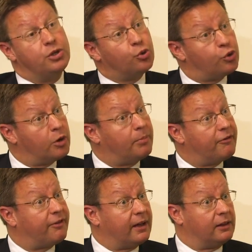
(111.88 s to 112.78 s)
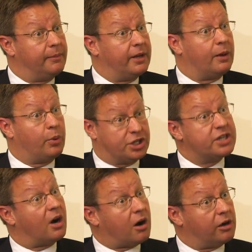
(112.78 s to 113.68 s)
we don't go above that limit, which
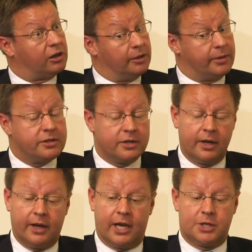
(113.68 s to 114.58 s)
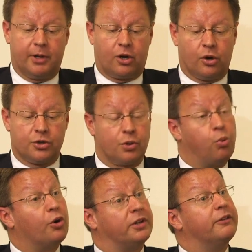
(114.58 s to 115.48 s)
is a hard limit, is because
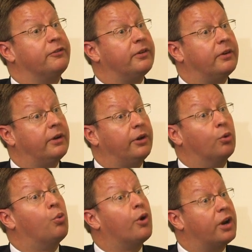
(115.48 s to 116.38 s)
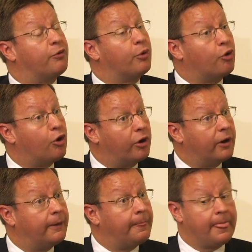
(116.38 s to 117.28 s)
what if we're
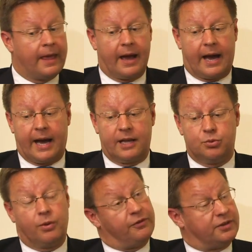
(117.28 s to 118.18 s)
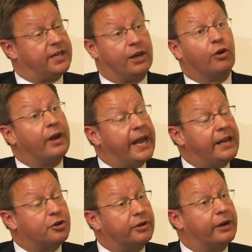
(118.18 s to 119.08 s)
wrong? And we've, say, got
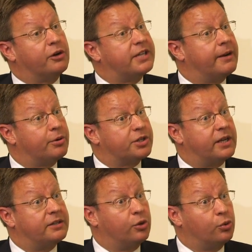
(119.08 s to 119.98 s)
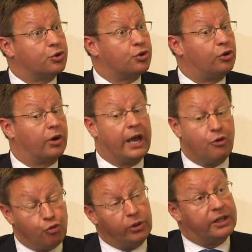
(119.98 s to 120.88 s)
8 or 9 or 10% and it goes wrong, it
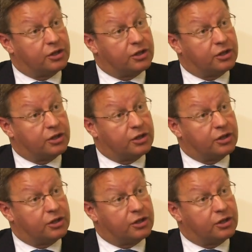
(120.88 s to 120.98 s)
really